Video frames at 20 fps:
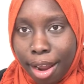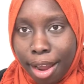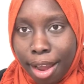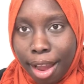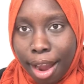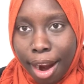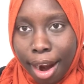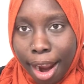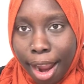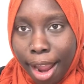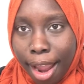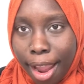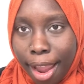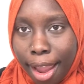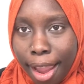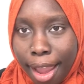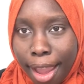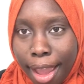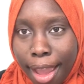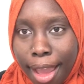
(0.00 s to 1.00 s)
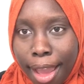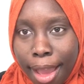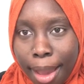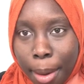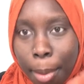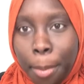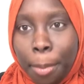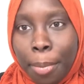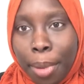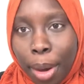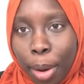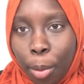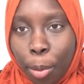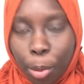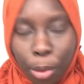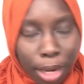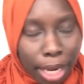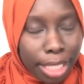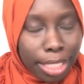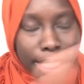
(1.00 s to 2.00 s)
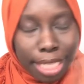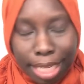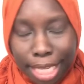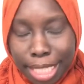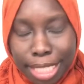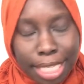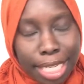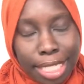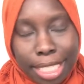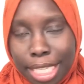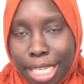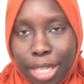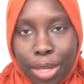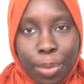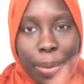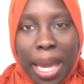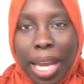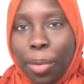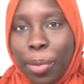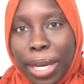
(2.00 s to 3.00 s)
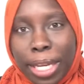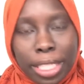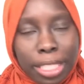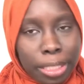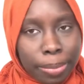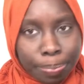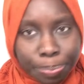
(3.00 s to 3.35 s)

All right, but let's continue. But anyways,